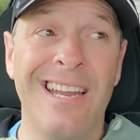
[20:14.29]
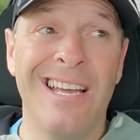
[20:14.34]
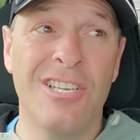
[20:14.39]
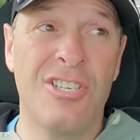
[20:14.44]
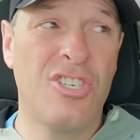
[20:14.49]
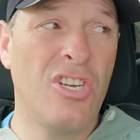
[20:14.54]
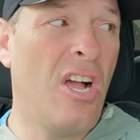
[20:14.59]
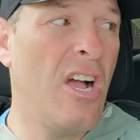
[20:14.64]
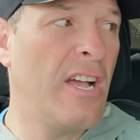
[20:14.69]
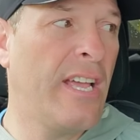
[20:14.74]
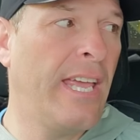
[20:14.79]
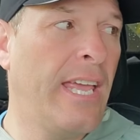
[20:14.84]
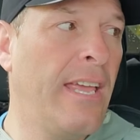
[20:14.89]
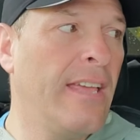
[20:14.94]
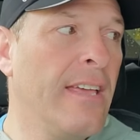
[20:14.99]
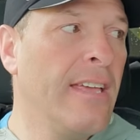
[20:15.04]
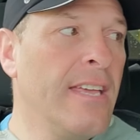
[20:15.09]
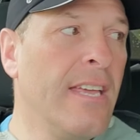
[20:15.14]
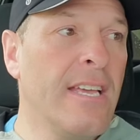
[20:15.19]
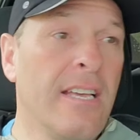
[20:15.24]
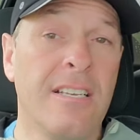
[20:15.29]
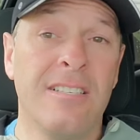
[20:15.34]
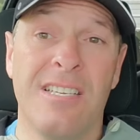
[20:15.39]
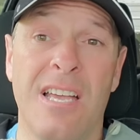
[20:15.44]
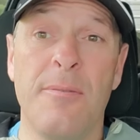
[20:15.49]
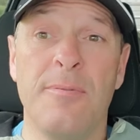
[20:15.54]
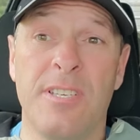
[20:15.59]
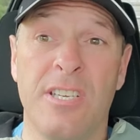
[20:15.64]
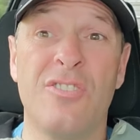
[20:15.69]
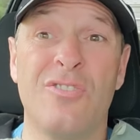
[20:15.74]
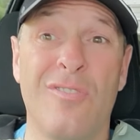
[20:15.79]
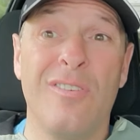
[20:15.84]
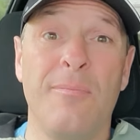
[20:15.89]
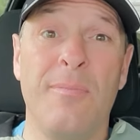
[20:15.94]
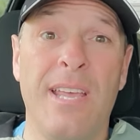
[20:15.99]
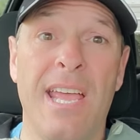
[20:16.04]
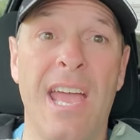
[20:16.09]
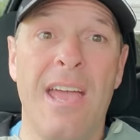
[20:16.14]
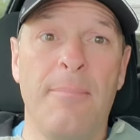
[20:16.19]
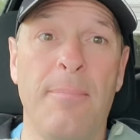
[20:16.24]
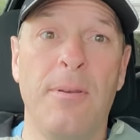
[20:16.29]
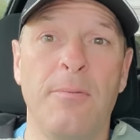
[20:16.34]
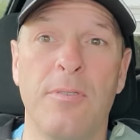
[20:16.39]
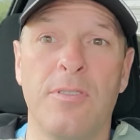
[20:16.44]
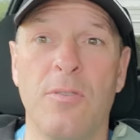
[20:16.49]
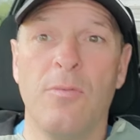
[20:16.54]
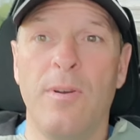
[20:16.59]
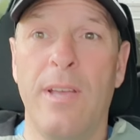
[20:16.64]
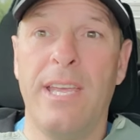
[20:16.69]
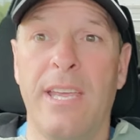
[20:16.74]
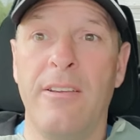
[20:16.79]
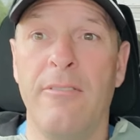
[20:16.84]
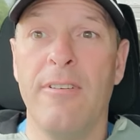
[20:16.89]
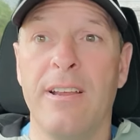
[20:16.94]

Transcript: Not shocking, because I was extremely happy with the way he